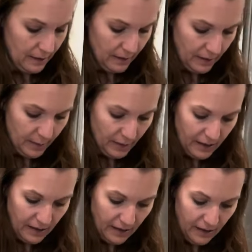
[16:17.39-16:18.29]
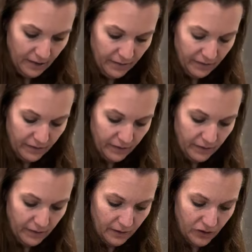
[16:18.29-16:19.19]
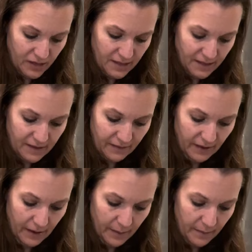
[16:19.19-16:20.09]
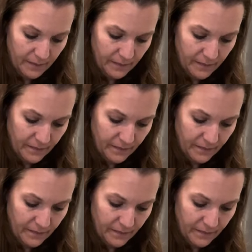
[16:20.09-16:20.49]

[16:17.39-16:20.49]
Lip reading: I have 36 of them.